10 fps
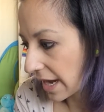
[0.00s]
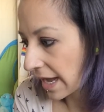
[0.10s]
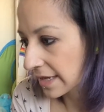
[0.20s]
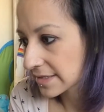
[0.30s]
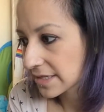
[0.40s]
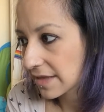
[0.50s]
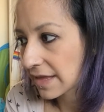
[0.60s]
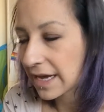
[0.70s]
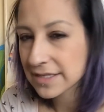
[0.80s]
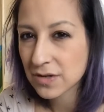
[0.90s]
And
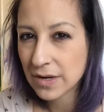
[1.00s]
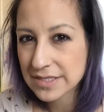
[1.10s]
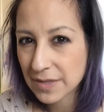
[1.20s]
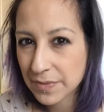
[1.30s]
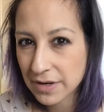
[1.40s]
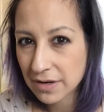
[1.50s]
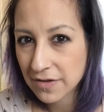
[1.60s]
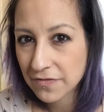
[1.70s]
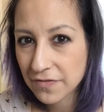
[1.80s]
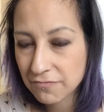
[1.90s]
that is quite typical
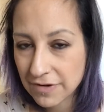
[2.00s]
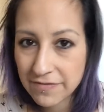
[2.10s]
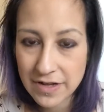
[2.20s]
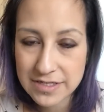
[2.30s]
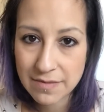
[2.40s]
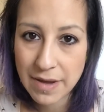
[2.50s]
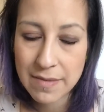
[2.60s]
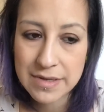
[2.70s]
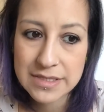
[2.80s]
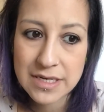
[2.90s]
of refluxy
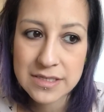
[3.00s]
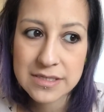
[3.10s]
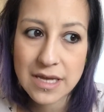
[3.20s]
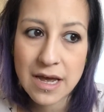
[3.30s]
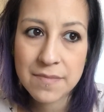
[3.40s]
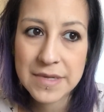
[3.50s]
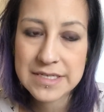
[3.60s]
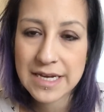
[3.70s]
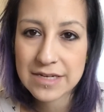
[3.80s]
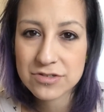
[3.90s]
babies, because
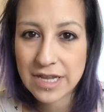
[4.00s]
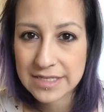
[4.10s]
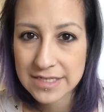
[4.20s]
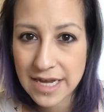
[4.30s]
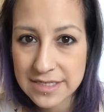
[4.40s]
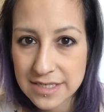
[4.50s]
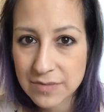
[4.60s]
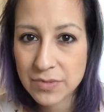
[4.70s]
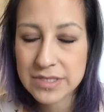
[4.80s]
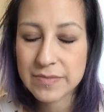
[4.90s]
there's a natural anti-acid
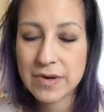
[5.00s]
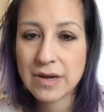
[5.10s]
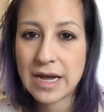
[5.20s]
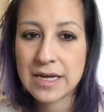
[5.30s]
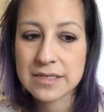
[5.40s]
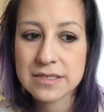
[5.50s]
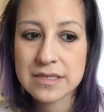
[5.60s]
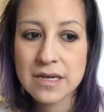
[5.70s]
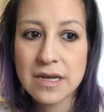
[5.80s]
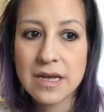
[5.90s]
in breast milk, and
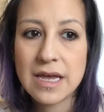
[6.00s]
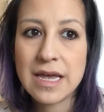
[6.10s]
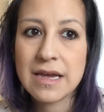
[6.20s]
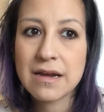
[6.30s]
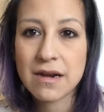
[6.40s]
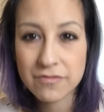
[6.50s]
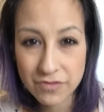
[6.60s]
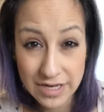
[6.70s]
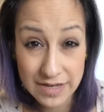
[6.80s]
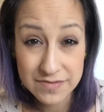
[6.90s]
it kind of
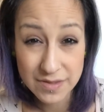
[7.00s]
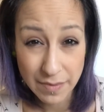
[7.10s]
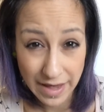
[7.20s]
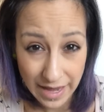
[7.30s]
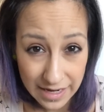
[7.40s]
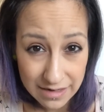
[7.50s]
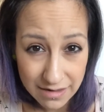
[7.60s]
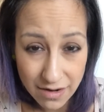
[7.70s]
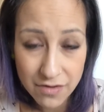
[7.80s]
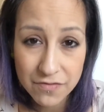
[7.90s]
relieves the
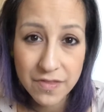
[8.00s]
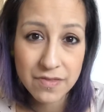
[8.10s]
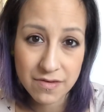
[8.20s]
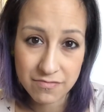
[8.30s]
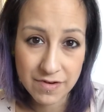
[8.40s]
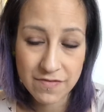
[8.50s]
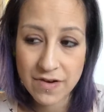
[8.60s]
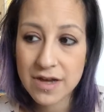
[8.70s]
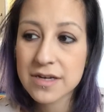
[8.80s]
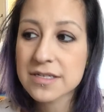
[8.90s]
pain of the
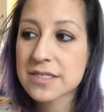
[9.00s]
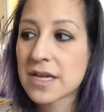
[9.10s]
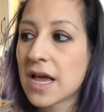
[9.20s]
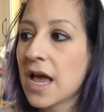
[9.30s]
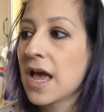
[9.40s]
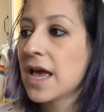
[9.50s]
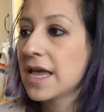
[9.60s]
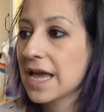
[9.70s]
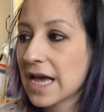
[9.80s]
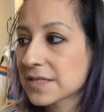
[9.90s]
reflux.
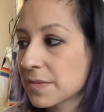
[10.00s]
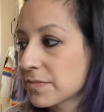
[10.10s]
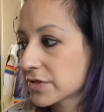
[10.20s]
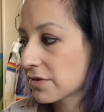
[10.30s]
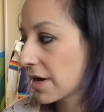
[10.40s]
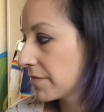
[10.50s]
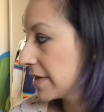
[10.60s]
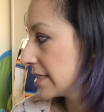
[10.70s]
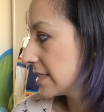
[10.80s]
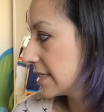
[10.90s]
He has been prescribed
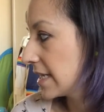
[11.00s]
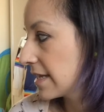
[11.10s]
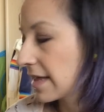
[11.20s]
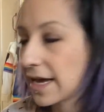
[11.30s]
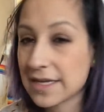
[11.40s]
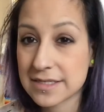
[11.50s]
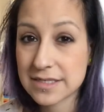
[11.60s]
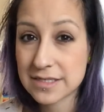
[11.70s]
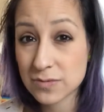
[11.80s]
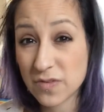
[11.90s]
ranitidine, and that has
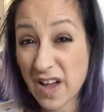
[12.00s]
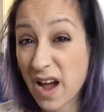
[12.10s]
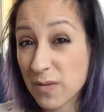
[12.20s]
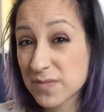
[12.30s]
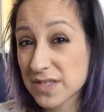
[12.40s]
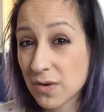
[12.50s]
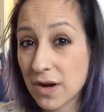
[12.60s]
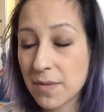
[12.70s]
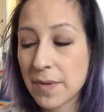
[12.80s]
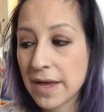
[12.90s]
sort of helped
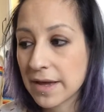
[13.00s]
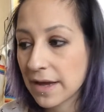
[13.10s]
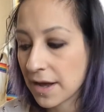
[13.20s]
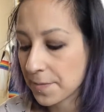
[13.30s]
quite a bit.